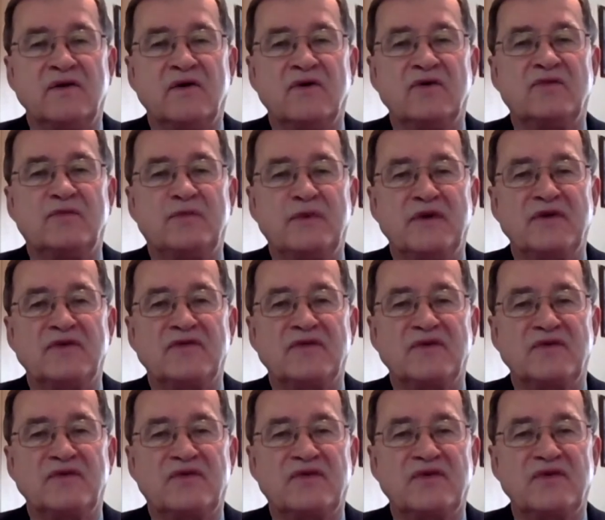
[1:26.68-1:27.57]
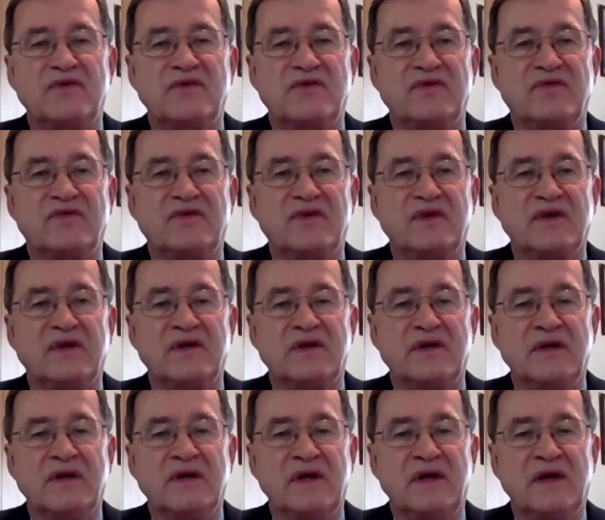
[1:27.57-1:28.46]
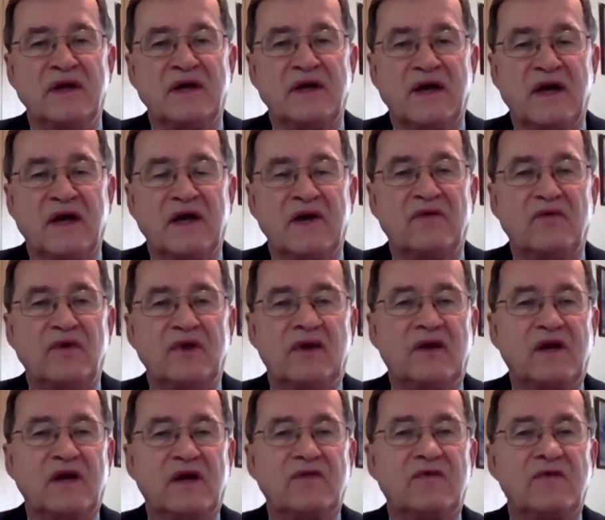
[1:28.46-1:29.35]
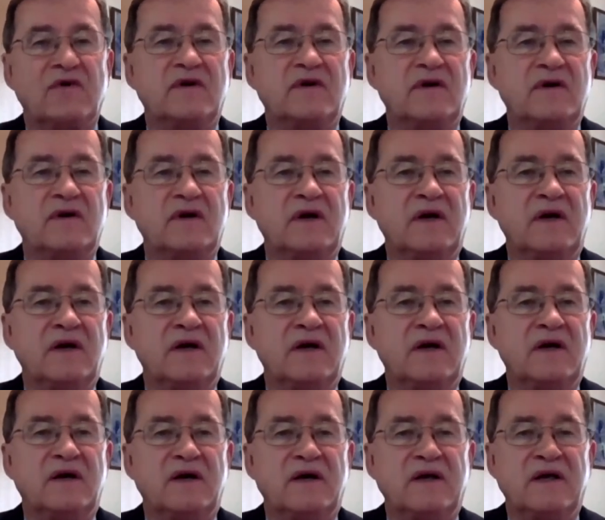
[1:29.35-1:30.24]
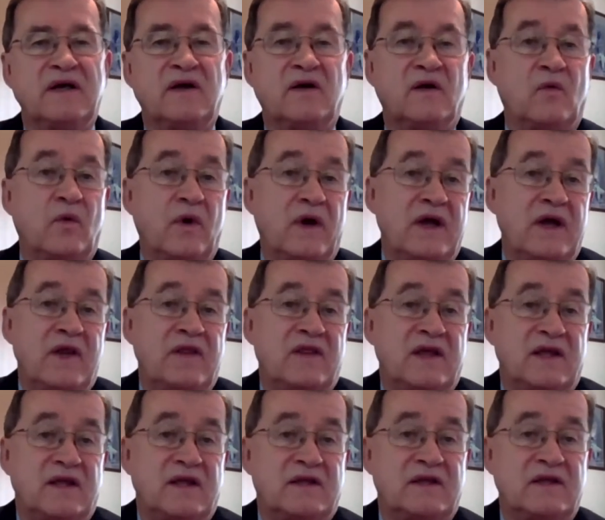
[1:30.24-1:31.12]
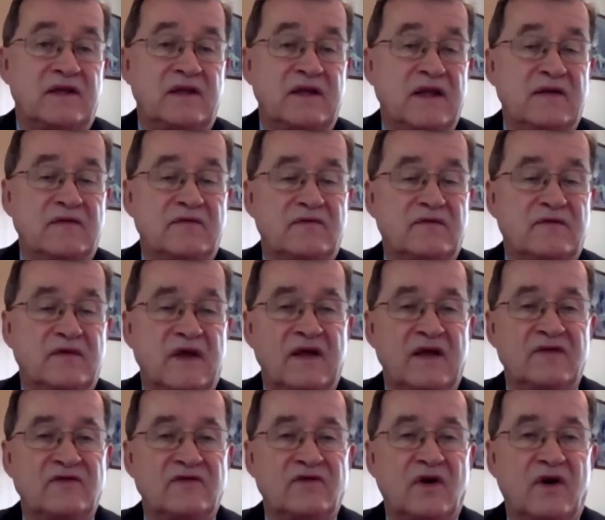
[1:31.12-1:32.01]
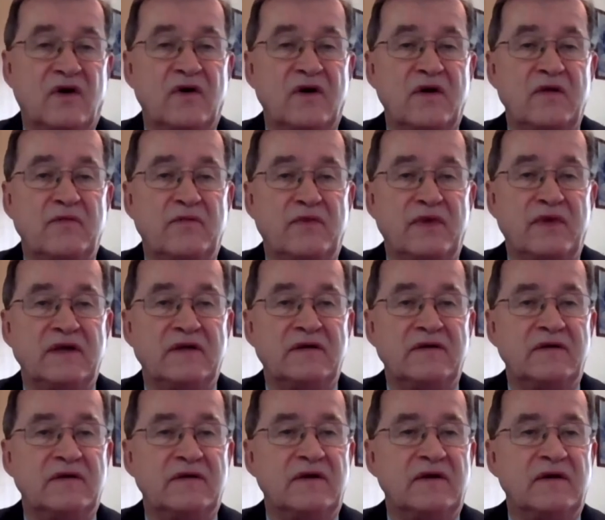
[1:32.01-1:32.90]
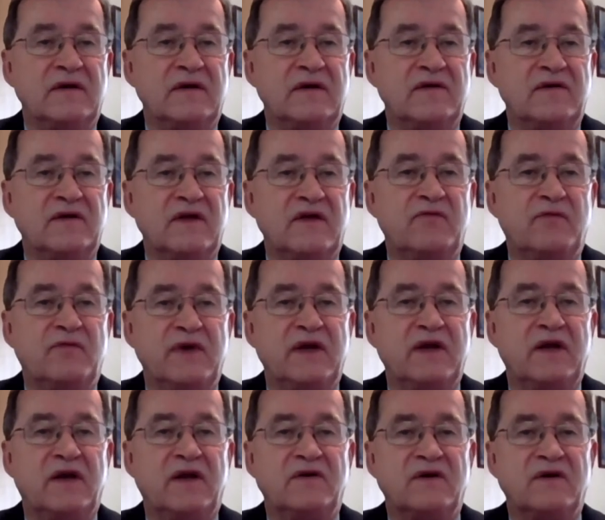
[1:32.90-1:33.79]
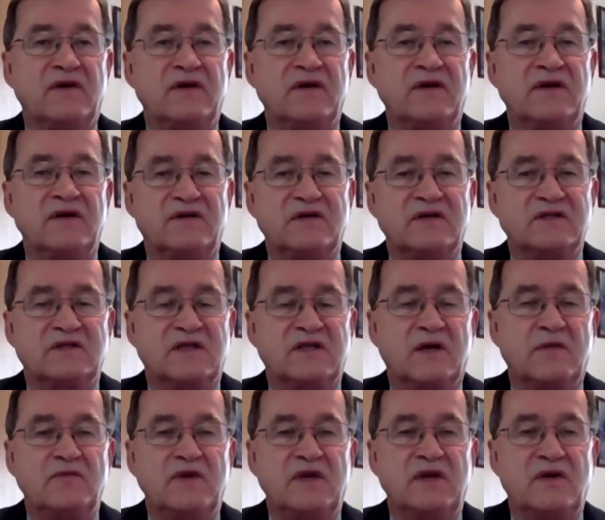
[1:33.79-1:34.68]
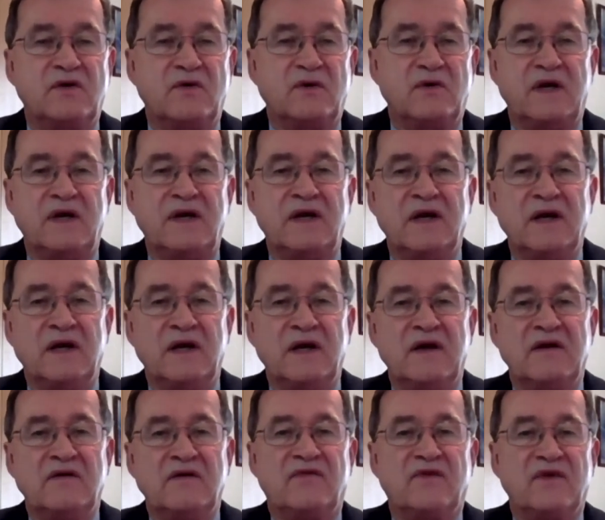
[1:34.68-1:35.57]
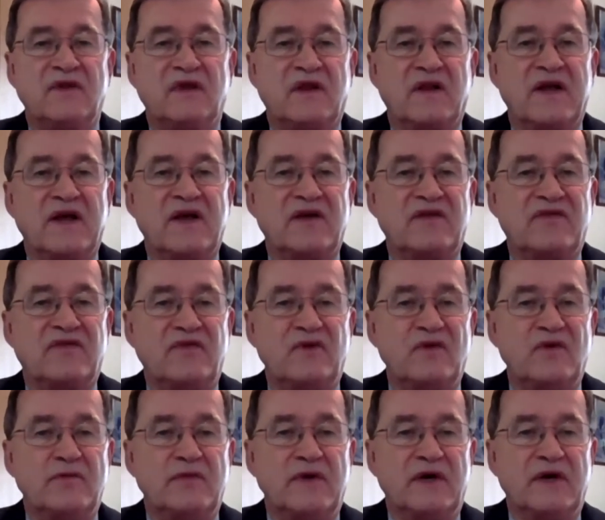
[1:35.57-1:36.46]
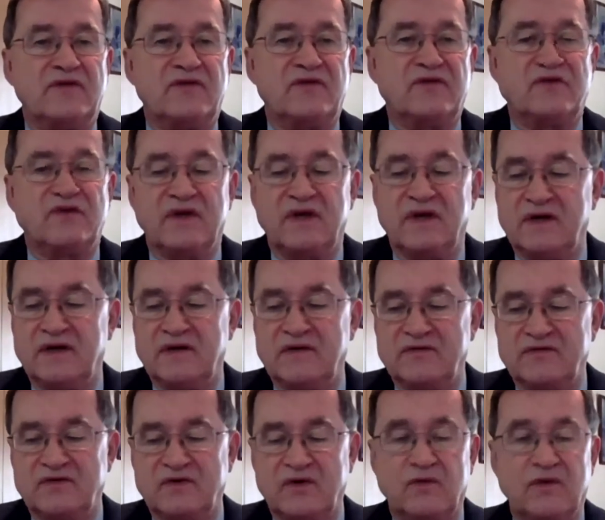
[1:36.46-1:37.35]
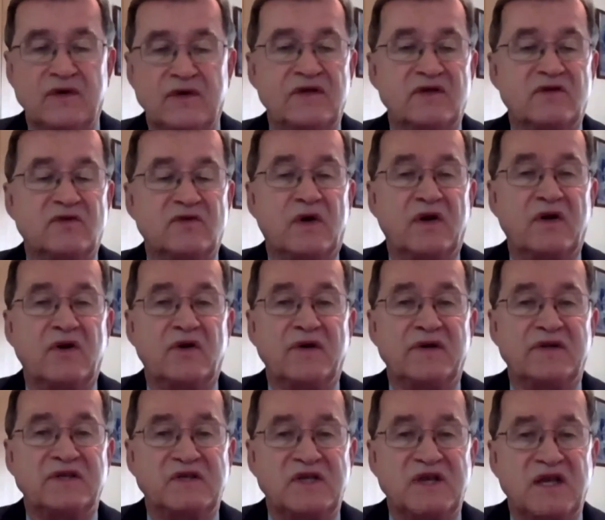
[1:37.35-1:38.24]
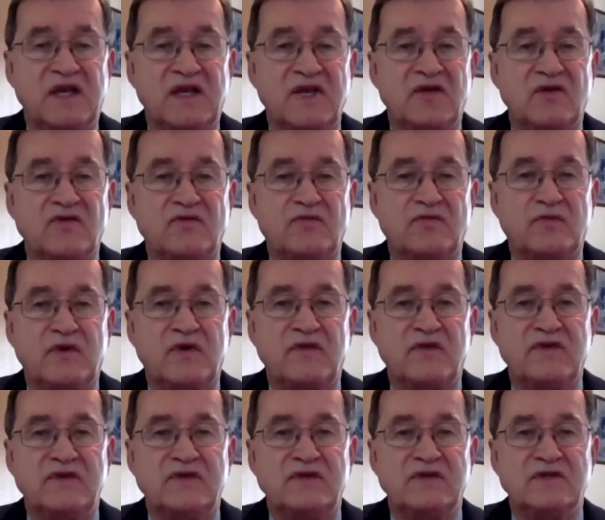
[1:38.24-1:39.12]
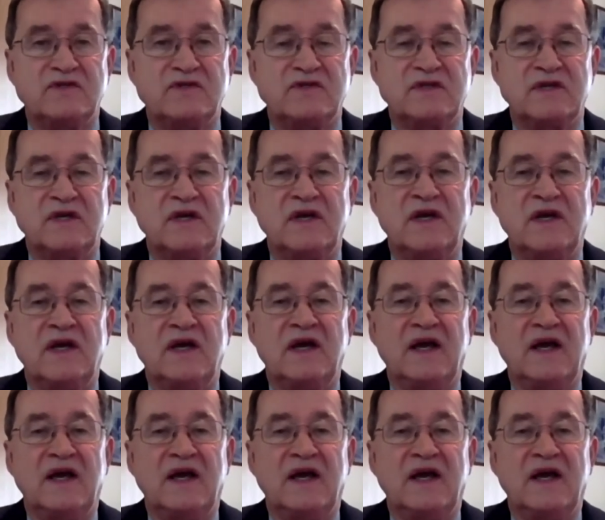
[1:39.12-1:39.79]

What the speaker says: those businesses kind of recover in a way that has already been, they've been under and to some degree for the last few months. So we just want to extend those privileges